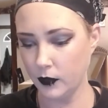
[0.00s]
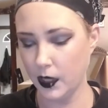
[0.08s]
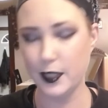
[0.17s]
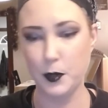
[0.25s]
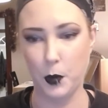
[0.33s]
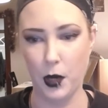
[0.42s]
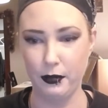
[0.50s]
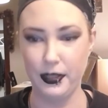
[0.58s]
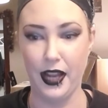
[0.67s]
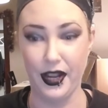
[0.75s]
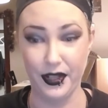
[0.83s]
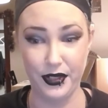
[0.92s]
it's probably
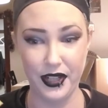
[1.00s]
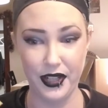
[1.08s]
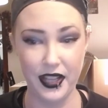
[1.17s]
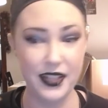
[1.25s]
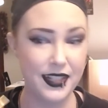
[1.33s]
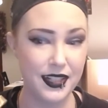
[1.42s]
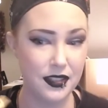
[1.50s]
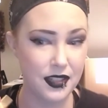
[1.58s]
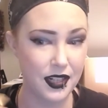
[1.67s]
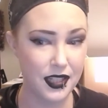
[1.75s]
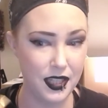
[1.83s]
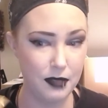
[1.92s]
not a good idea
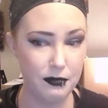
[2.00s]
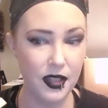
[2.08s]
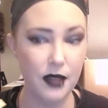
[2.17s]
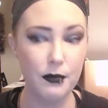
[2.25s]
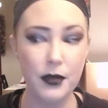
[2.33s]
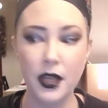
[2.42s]
that I keep them.